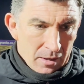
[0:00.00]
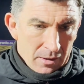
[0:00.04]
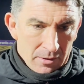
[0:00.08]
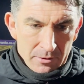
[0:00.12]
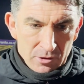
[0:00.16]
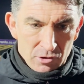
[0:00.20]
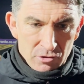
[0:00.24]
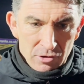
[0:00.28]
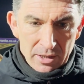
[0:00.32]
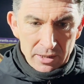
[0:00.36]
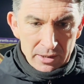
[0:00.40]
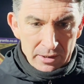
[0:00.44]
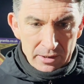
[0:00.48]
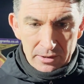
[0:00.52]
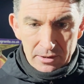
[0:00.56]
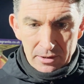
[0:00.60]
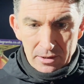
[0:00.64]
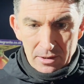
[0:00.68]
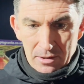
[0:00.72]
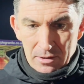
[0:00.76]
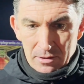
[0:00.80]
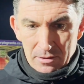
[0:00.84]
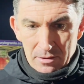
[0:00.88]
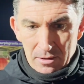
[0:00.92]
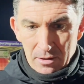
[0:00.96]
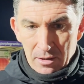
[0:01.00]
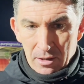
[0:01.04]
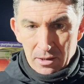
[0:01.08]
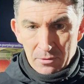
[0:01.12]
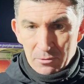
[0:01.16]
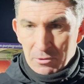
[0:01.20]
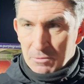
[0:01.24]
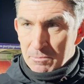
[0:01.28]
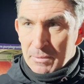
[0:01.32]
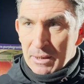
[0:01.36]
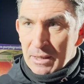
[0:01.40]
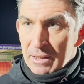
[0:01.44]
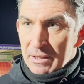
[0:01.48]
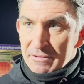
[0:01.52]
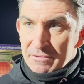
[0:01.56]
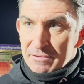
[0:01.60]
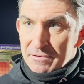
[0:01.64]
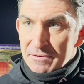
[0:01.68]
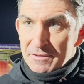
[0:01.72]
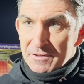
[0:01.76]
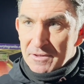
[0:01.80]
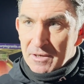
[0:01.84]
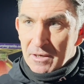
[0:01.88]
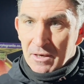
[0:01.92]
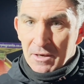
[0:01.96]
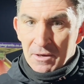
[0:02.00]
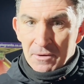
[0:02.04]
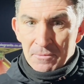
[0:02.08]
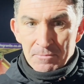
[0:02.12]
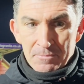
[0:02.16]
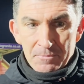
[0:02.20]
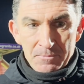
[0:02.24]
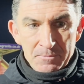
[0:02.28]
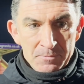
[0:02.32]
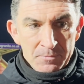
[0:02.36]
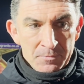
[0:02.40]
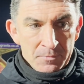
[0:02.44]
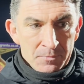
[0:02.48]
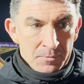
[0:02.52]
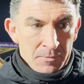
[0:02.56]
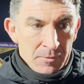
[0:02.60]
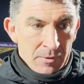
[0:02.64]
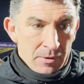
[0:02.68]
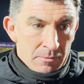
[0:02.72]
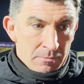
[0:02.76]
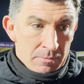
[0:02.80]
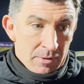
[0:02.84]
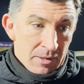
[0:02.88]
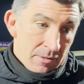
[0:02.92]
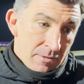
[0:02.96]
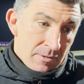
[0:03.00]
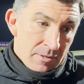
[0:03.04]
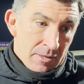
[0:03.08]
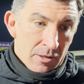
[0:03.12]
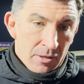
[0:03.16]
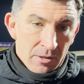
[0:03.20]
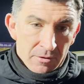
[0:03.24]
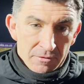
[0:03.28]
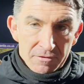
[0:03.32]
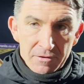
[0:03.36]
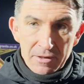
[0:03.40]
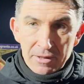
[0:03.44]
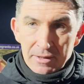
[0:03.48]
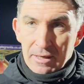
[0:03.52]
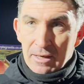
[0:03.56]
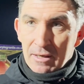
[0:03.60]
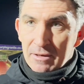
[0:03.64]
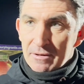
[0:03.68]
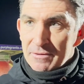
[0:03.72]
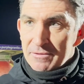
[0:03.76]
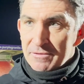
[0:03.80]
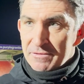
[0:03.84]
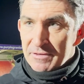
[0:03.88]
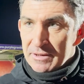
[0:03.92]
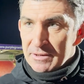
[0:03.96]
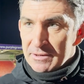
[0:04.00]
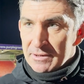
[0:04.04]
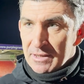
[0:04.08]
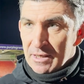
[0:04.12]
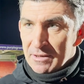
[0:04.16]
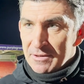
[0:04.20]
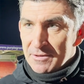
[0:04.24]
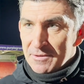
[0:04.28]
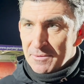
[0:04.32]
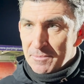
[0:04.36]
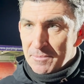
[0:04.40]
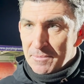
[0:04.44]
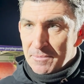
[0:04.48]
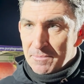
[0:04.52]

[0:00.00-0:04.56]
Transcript: Draining like you wouldn't believe. But, you know, hopefully now things go